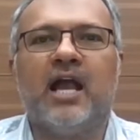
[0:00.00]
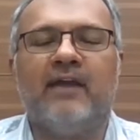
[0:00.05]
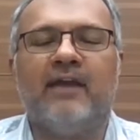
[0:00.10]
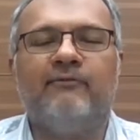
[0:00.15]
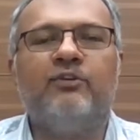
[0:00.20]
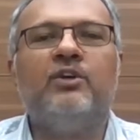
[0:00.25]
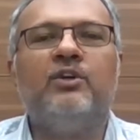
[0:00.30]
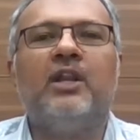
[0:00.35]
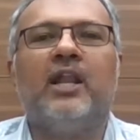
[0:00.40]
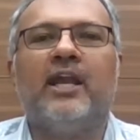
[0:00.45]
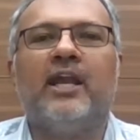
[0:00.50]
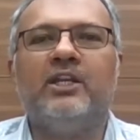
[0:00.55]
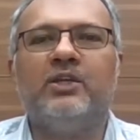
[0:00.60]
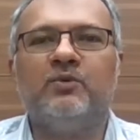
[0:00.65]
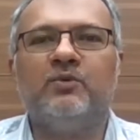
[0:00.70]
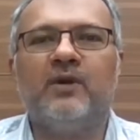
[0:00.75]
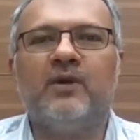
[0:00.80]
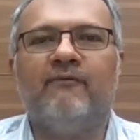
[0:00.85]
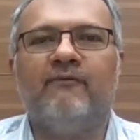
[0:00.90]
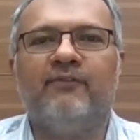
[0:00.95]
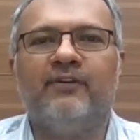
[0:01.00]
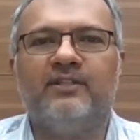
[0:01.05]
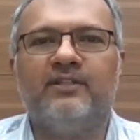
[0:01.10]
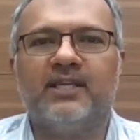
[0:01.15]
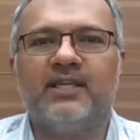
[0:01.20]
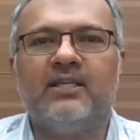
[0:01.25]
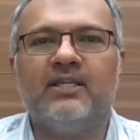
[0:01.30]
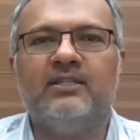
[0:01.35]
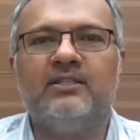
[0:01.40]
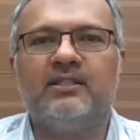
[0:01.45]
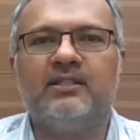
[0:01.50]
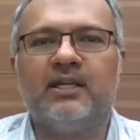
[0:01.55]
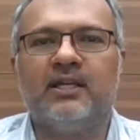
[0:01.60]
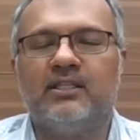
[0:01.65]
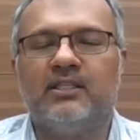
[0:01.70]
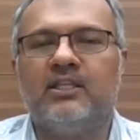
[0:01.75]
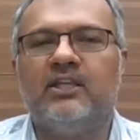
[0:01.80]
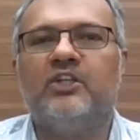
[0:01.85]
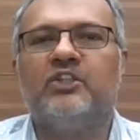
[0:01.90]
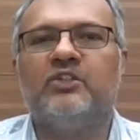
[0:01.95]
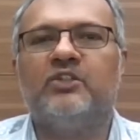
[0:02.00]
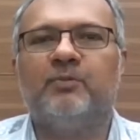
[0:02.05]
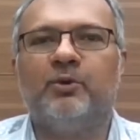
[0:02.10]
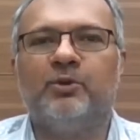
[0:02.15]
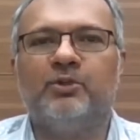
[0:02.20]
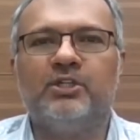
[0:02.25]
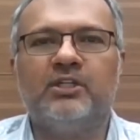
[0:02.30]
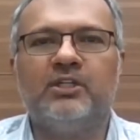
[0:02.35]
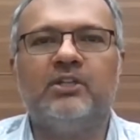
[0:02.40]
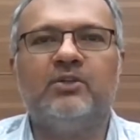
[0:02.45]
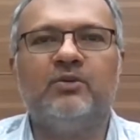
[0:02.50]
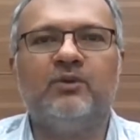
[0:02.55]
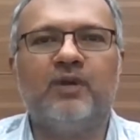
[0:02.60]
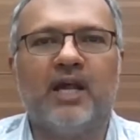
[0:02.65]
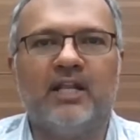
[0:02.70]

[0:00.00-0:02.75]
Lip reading: I would like to emphasize that the exposure